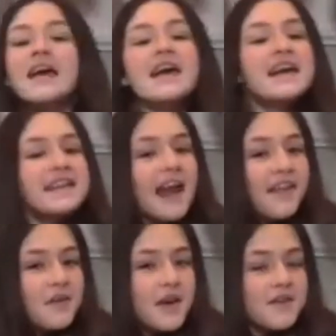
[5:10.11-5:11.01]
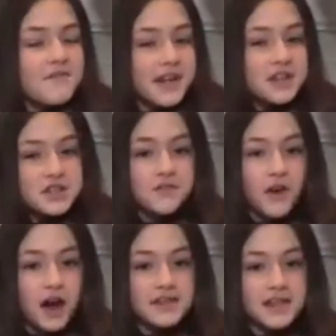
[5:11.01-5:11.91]
Now that we have finished the
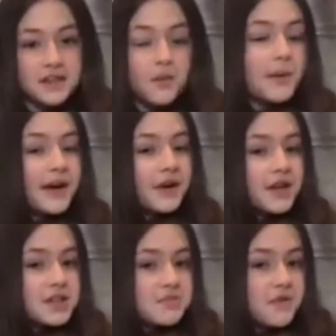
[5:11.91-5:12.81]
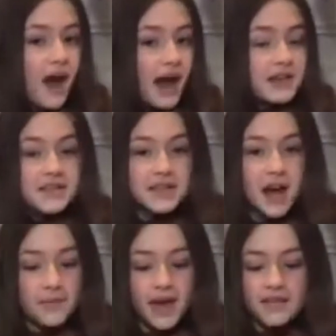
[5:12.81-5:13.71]
frosting, we're going to move on to the
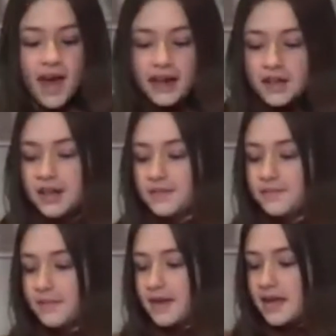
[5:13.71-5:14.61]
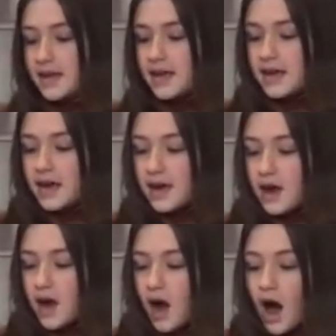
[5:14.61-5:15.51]
cupcake liner.
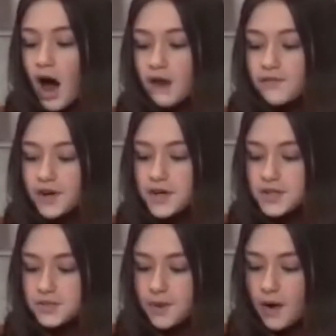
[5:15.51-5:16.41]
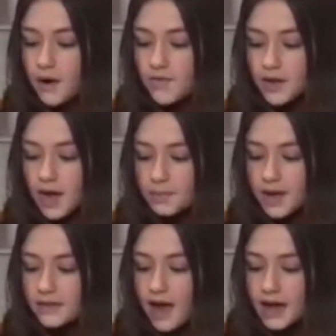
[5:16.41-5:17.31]
Our first row of the
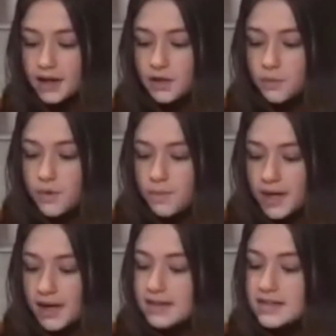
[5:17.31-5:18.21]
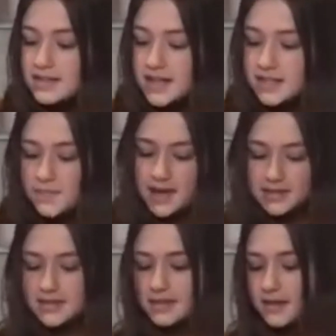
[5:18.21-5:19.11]
cupcake liner will be 6 beads.